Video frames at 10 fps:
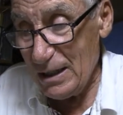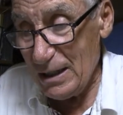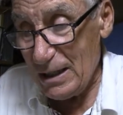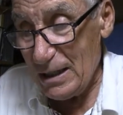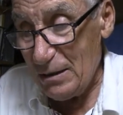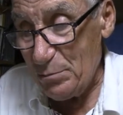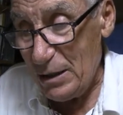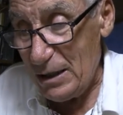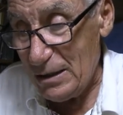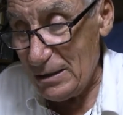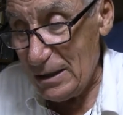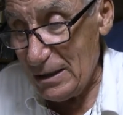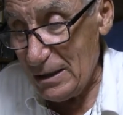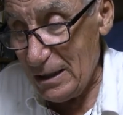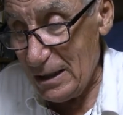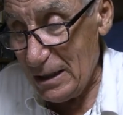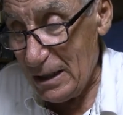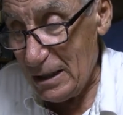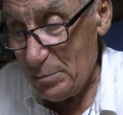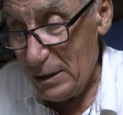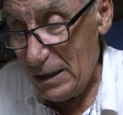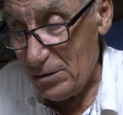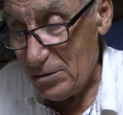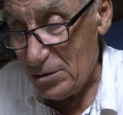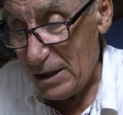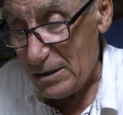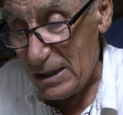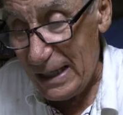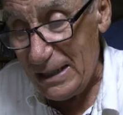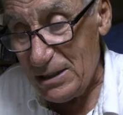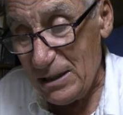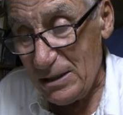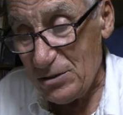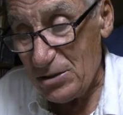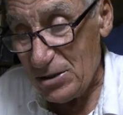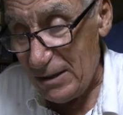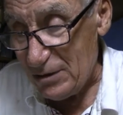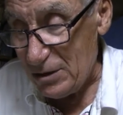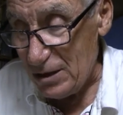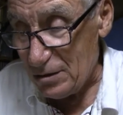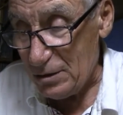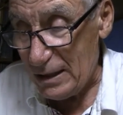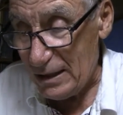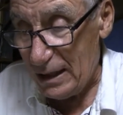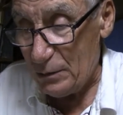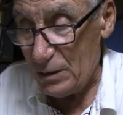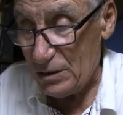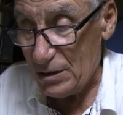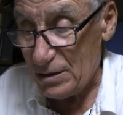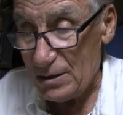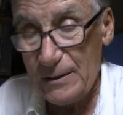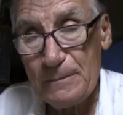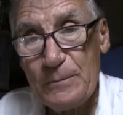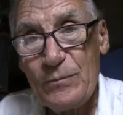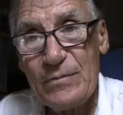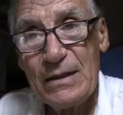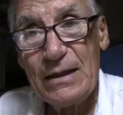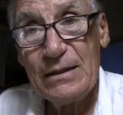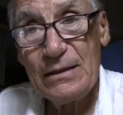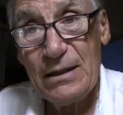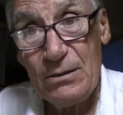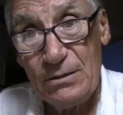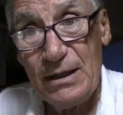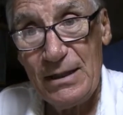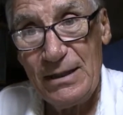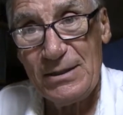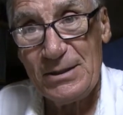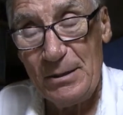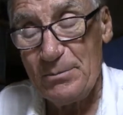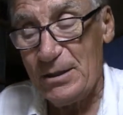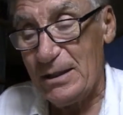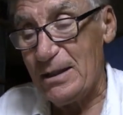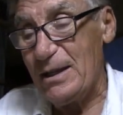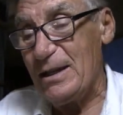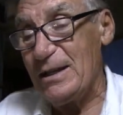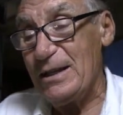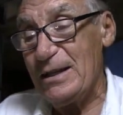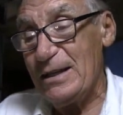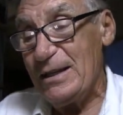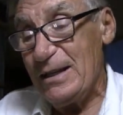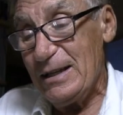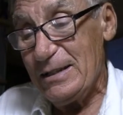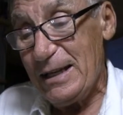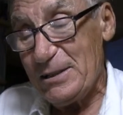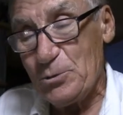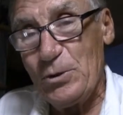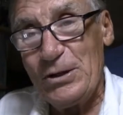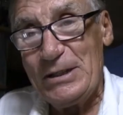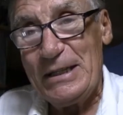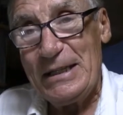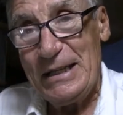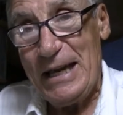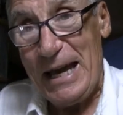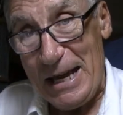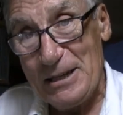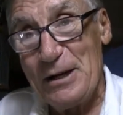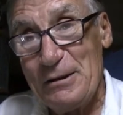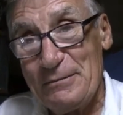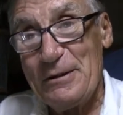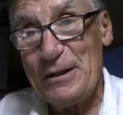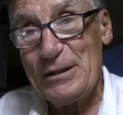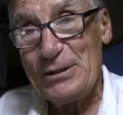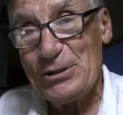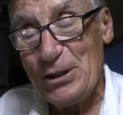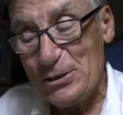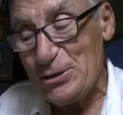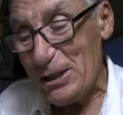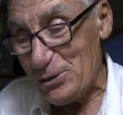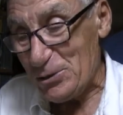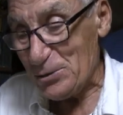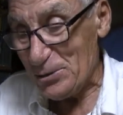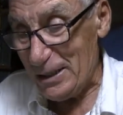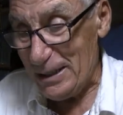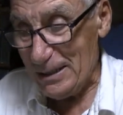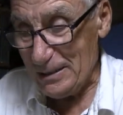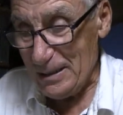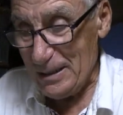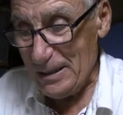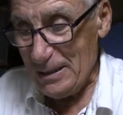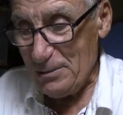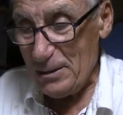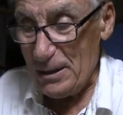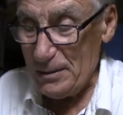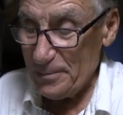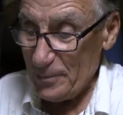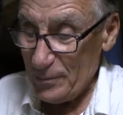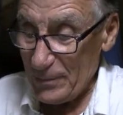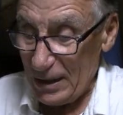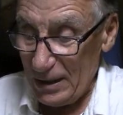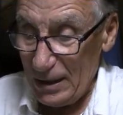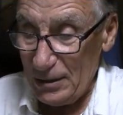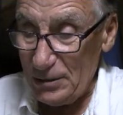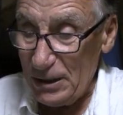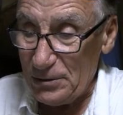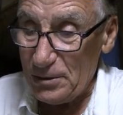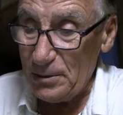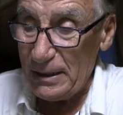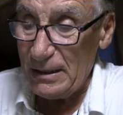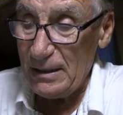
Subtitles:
and have been translated into 73 languages. Now that is something. That's one heck of a success story. Well, looking through it,